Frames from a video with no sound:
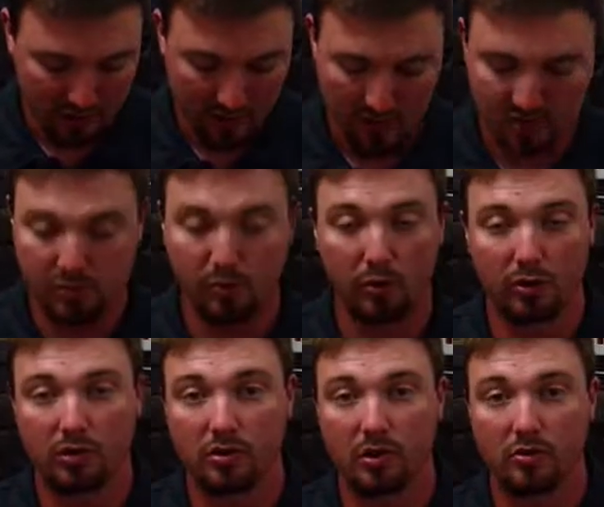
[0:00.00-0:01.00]
and it's
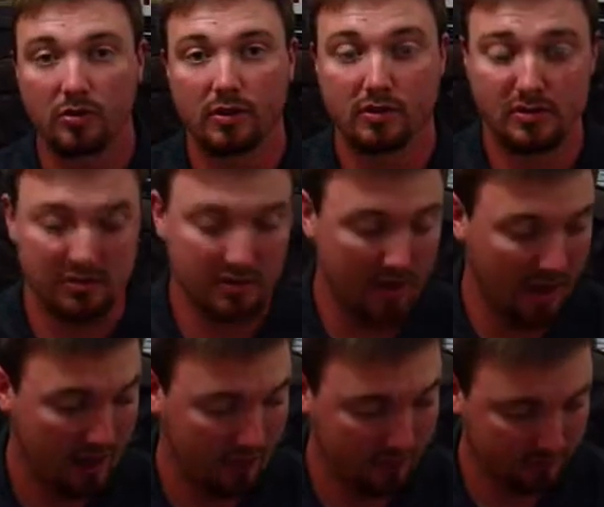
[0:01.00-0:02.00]
important to know this,
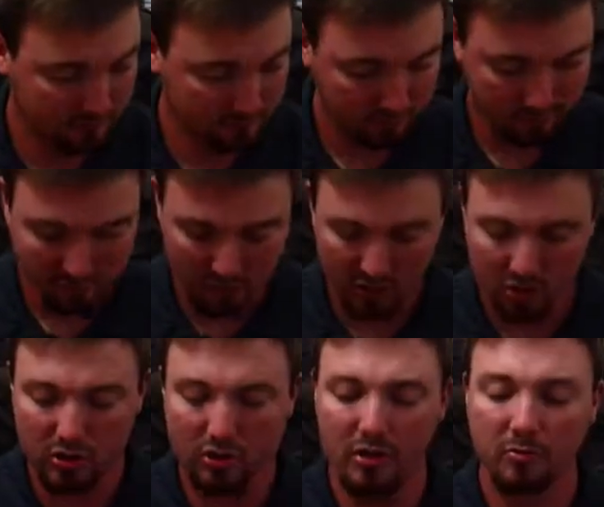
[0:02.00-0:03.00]
that
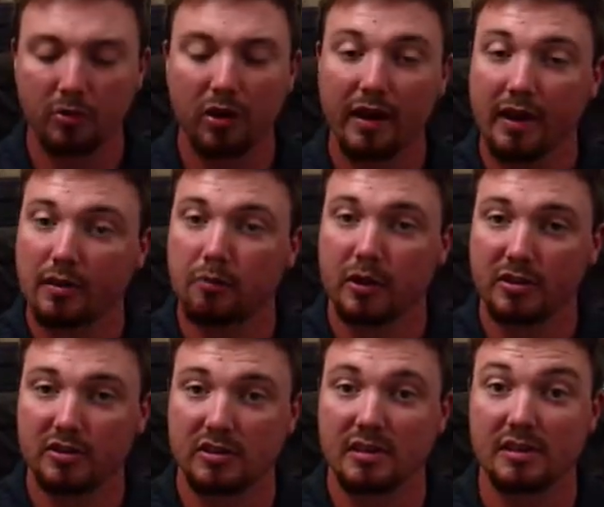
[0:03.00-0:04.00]
you can play a
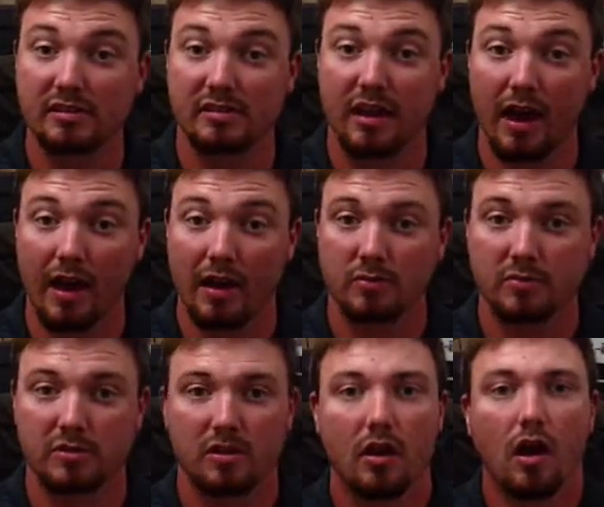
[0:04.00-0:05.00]
bunch of these
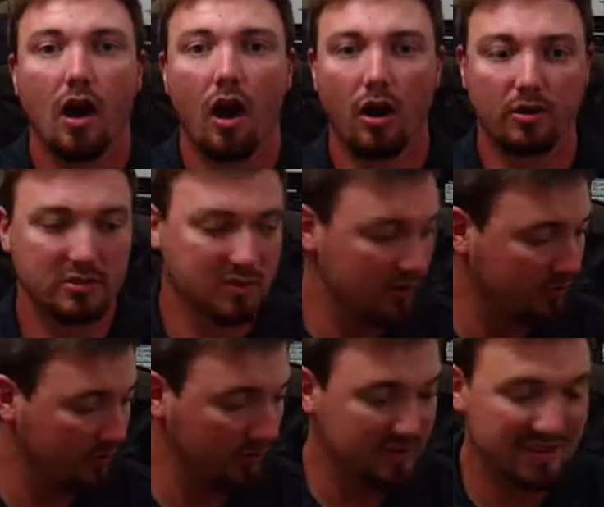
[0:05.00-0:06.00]
games on
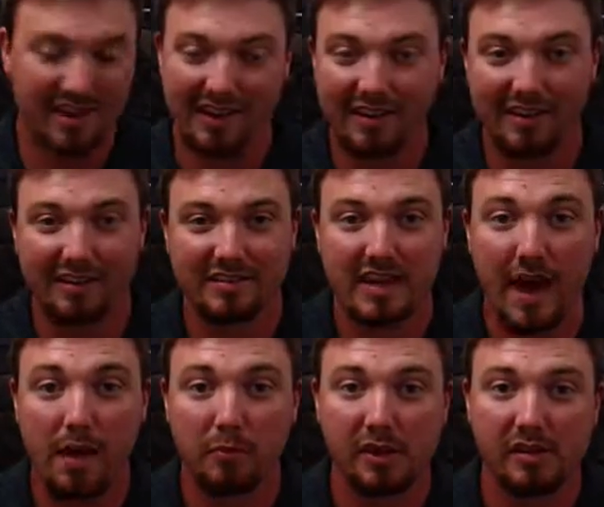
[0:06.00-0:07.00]
different
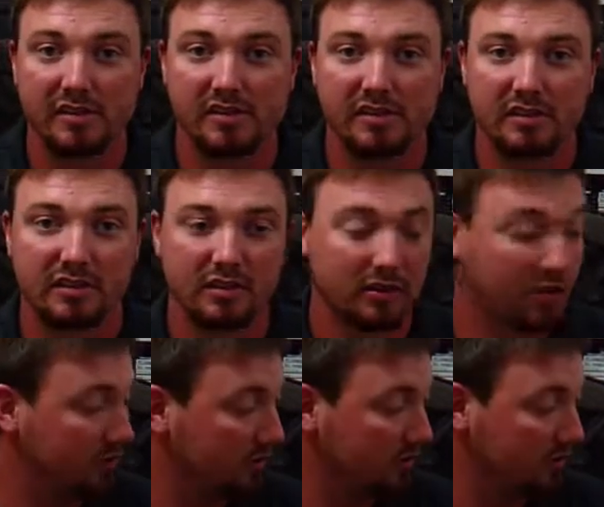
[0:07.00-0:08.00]
tablets and
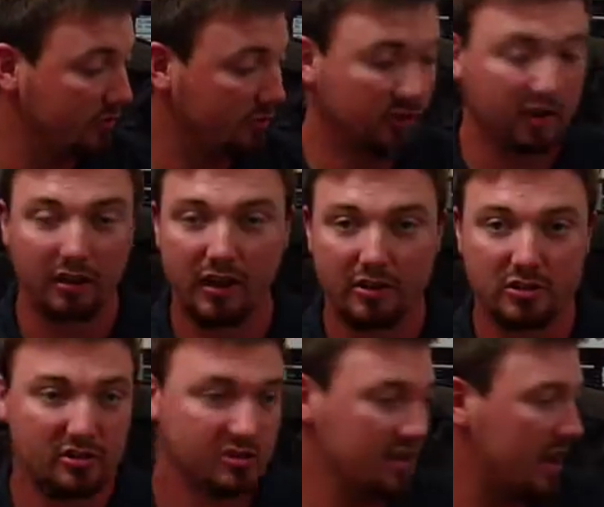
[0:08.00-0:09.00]
different
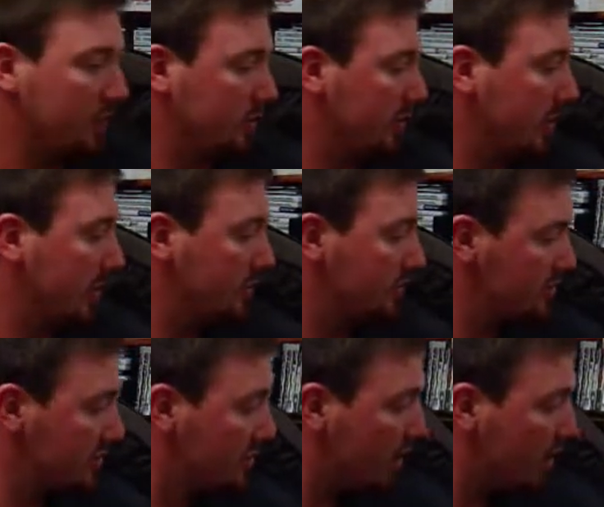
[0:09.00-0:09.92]
collections nowadays.